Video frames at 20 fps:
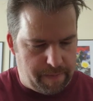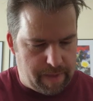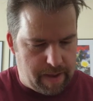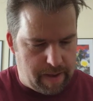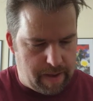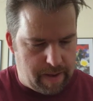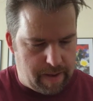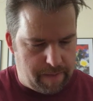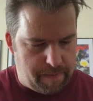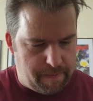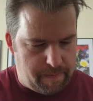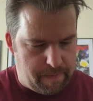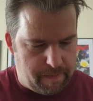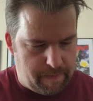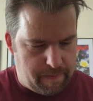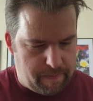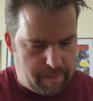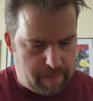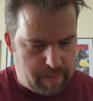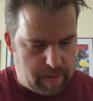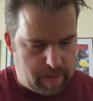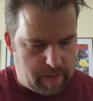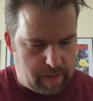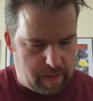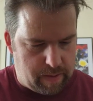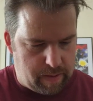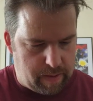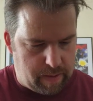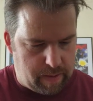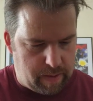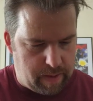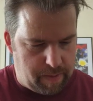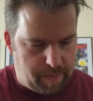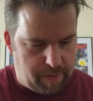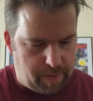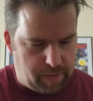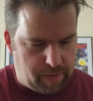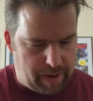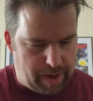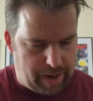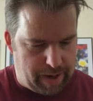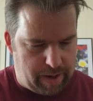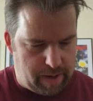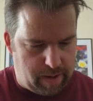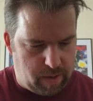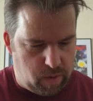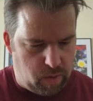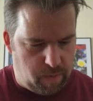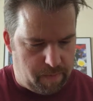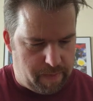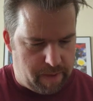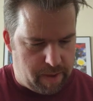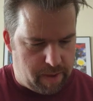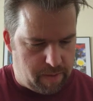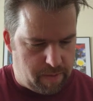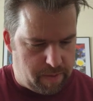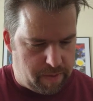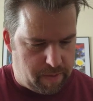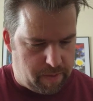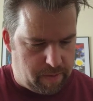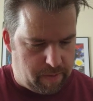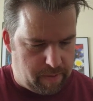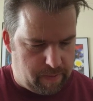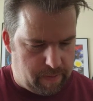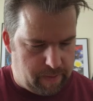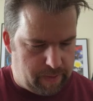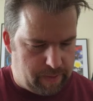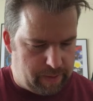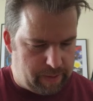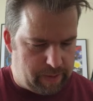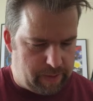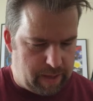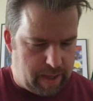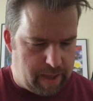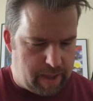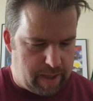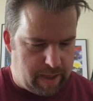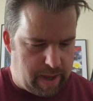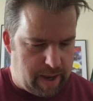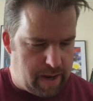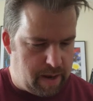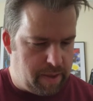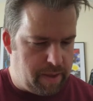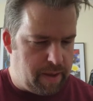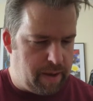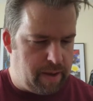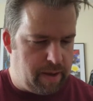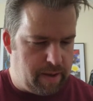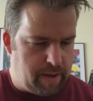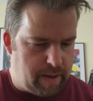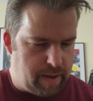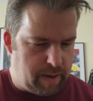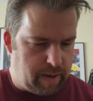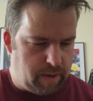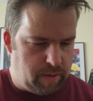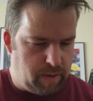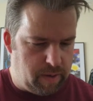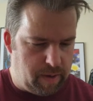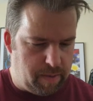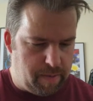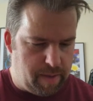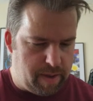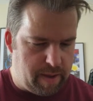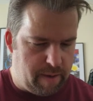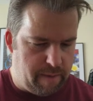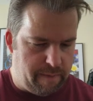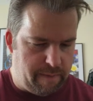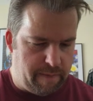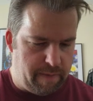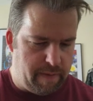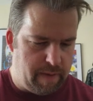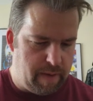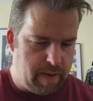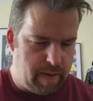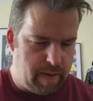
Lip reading: Just let me try and open this without slicing anything, including myself.